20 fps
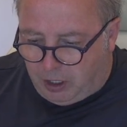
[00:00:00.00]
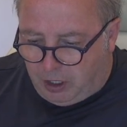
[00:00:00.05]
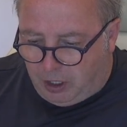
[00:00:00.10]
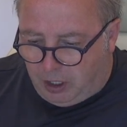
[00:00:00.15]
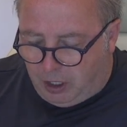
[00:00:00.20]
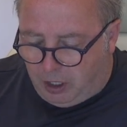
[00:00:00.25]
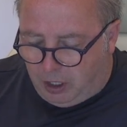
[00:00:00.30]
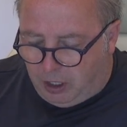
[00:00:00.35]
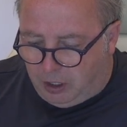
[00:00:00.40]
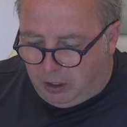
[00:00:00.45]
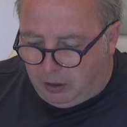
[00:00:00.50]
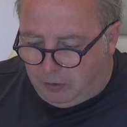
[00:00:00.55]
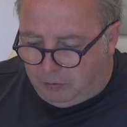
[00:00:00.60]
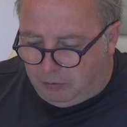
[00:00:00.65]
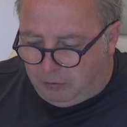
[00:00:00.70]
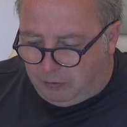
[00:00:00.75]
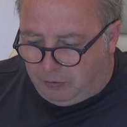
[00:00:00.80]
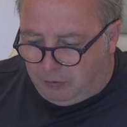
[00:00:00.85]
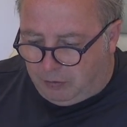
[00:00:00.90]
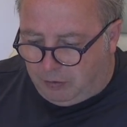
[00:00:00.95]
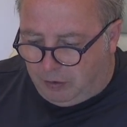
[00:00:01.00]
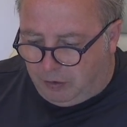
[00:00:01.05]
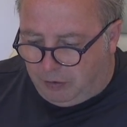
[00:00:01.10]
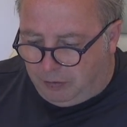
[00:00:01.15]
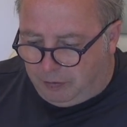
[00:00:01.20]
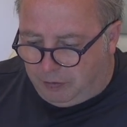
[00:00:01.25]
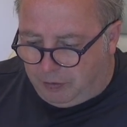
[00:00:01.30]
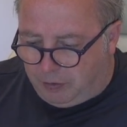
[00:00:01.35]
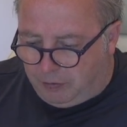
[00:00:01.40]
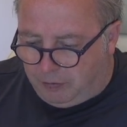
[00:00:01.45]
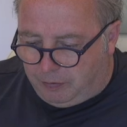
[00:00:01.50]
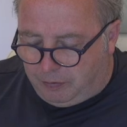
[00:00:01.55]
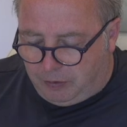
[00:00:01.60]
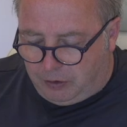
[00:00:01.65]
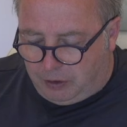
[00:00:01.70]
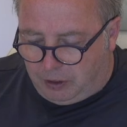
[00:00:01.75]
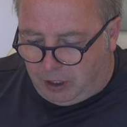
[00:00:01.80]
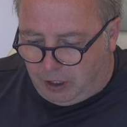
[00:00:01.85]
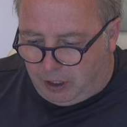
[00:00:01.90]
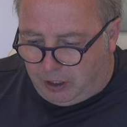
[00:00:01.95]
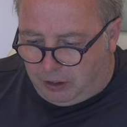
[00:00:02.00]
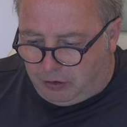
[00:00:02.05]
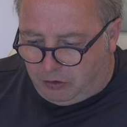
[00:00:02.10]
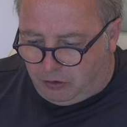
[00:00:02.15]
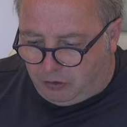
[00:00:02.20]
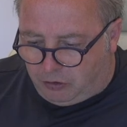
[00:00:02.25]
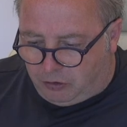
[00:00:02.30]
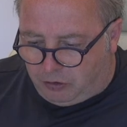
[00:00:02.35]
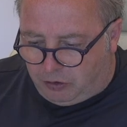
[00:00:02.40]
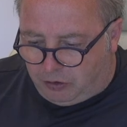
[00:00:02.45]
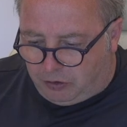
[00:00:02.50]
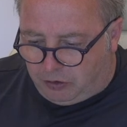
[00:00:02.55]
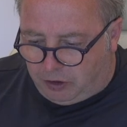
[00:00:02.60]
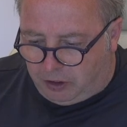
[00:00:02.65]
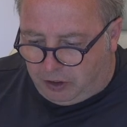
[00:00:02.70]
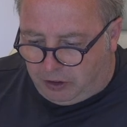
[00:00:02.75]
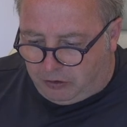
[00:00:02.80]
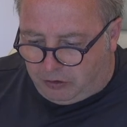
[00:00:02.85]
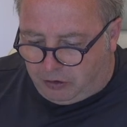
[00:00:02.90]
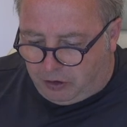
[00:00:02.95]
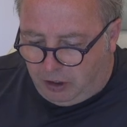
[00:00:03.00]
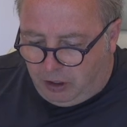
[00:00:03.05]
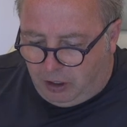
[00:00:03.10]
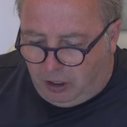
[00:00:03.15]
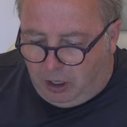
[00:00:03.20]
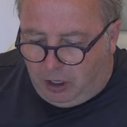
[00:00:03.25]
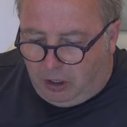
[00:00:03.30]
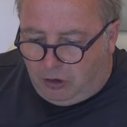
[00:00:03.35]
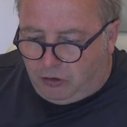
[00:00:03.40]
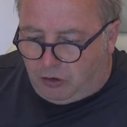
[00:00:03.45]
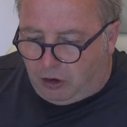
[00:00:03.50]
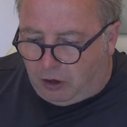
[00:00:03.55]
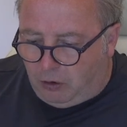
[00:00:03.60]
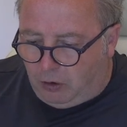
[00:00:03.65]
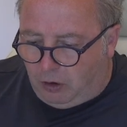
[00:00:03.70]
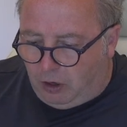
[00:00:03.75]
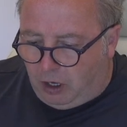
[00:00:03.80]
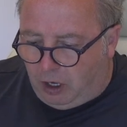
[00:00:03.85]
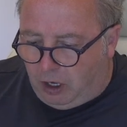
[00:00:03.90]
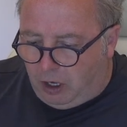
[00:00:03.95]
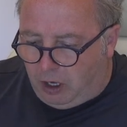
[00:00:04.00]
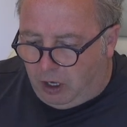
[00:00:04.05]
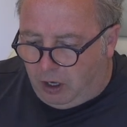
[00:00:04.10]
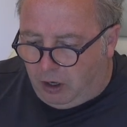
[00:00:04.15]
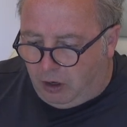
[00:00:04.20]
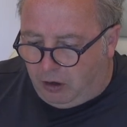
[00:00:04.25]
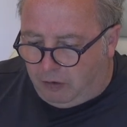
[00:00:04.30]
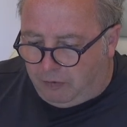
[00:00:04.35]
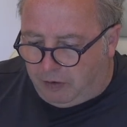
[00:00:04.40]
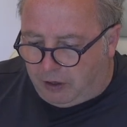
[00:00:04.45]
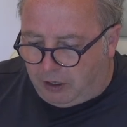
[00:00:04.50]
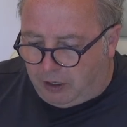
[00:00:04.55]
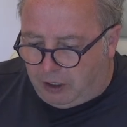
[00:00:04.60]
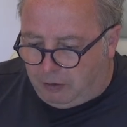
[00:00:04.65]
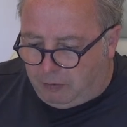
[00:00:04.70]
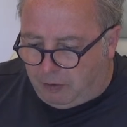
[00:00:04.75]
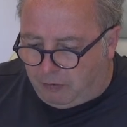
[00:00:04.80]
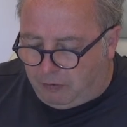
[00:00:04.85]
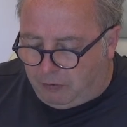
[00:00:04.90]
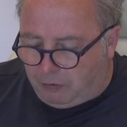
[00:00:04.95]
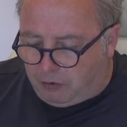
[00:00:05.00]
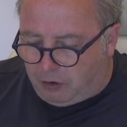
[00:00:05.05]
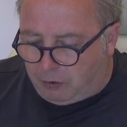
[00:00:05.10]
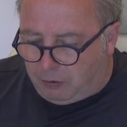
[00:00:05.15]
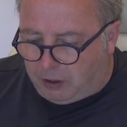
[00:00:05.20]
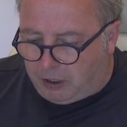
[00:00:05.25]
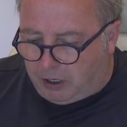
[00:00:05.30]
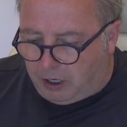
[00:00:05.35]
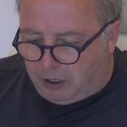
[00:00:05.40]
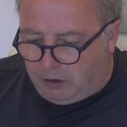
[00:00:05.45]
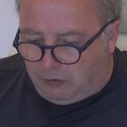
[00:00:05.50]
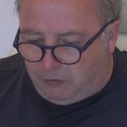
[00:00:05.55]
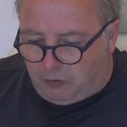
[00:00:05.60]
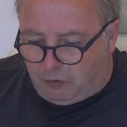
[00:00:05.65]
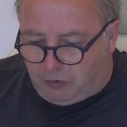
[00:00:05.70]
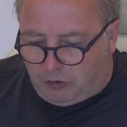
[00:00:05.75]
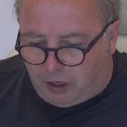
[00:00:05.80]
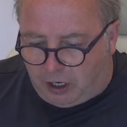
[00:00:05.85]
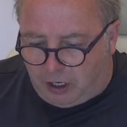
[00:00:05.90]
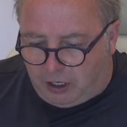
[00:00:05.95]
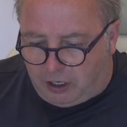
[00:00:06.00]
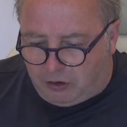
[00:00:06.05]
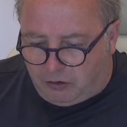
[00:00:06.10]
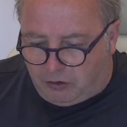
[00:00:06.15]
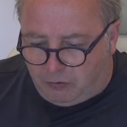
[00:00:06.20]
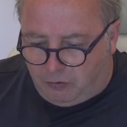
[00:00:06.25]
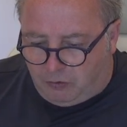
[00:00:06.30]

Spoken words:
Yeah, it just is, it is. So I've had an email from someone, Dave, saying he hasn't